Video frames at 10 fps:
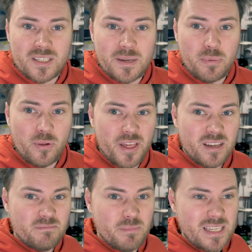Simple
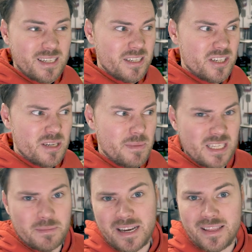thing, basically just a
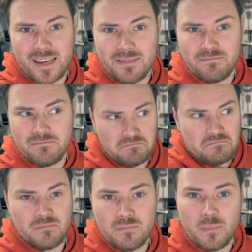big spinny thing.
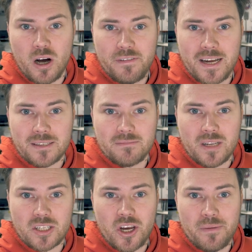Perfect,
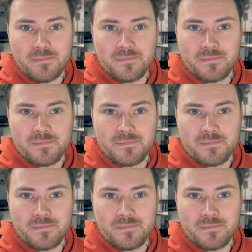let's go.